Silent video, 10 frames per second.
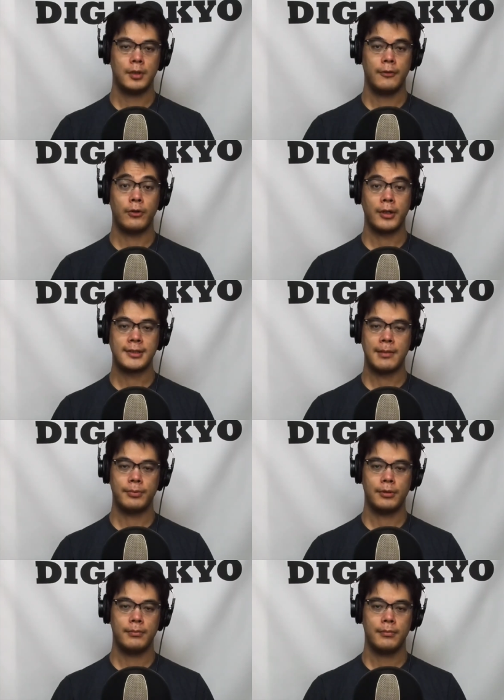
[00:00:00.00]
For
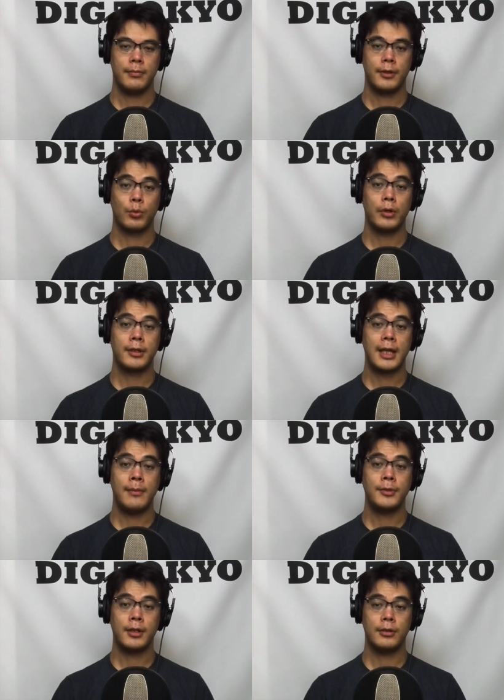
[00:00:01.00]
example, the word
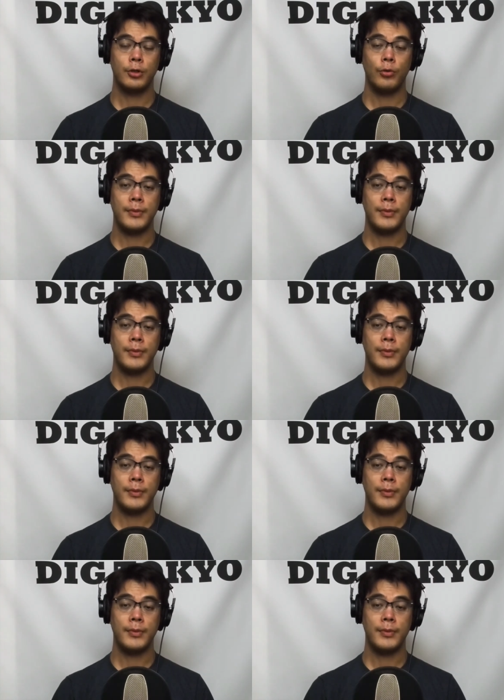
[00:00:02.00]
came to connote